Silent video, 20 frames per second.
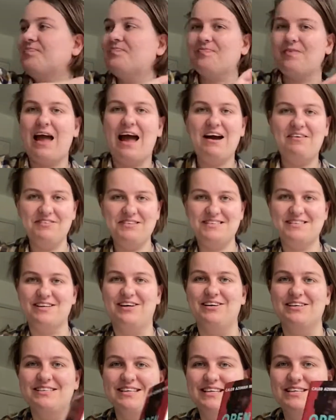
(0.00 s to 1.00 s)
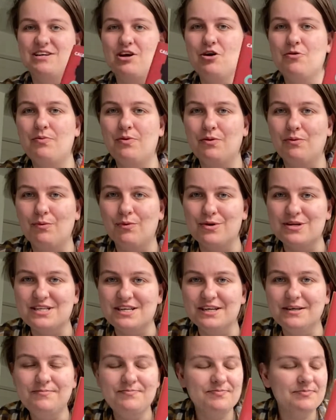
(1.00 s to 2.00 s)
I haven't started Open
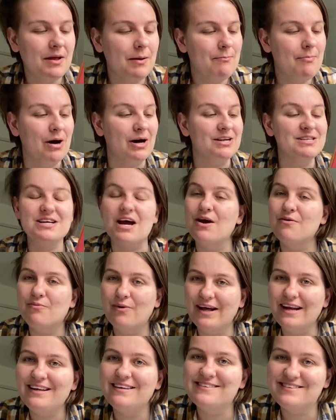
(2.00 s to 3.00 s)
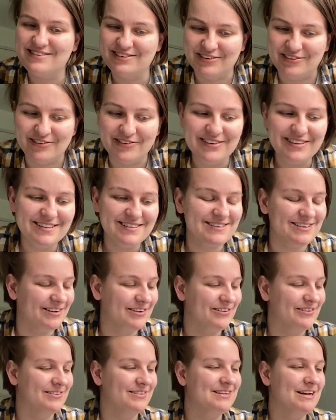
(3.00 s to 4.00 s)
Water, but I will soon,
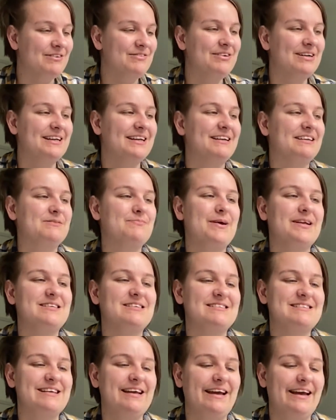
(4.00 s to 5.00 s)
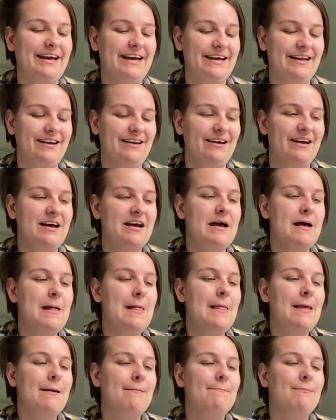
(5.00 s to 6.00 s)
so definitely expect to see it in
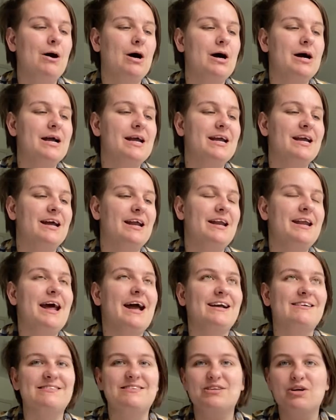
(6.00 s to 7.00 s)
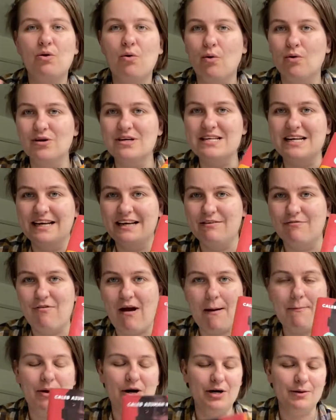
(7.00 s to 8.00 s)
my next quarterly
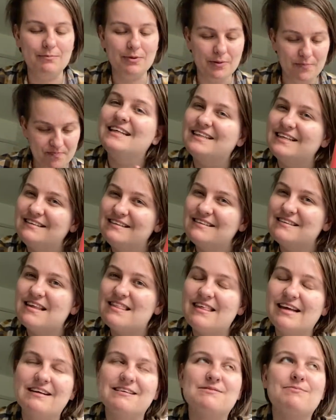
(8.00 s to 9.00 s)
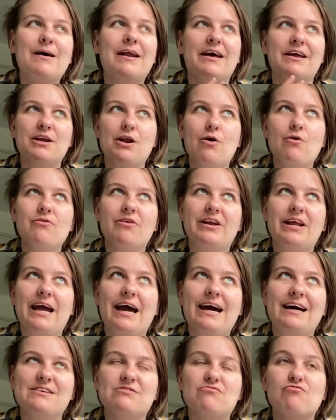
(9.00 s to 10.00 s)
wrap up. This is the thing as well, I know that it
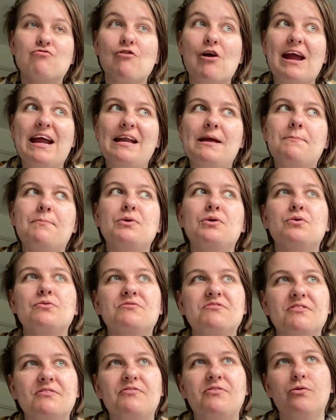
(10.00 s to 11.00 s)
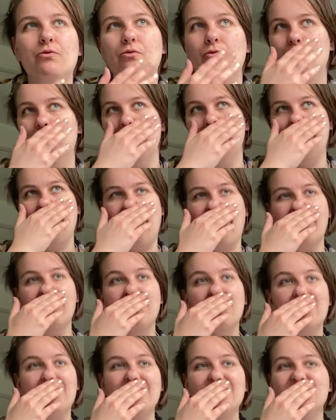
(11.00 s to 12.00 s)
has really beautiful
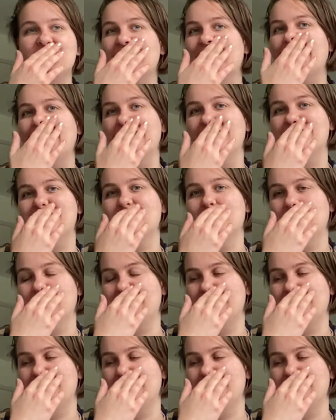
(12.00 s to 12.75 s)
language and it's not